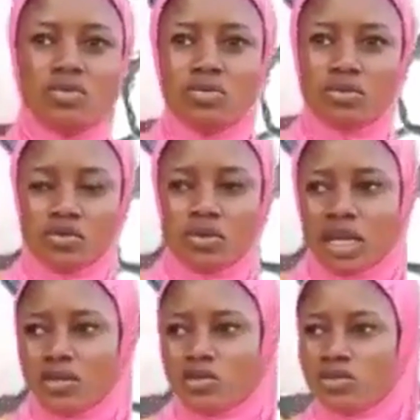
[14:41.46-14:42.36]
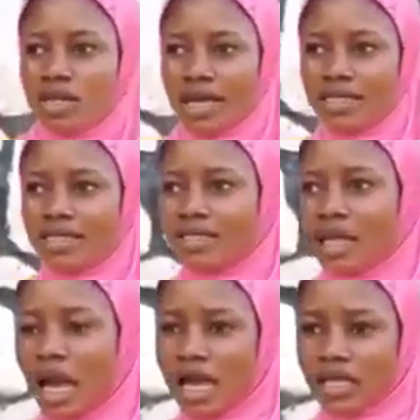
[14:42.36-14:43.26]
moved closer to me and
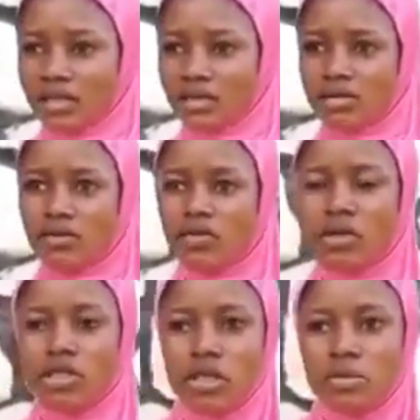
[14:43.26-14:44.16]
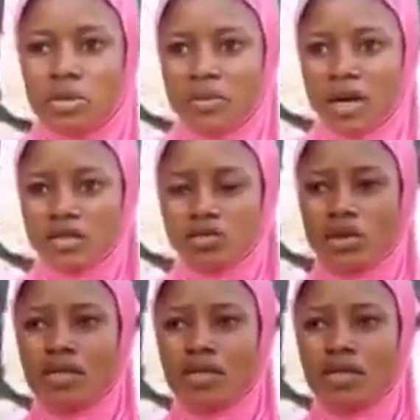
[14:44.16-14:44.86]
asked for the name of my school.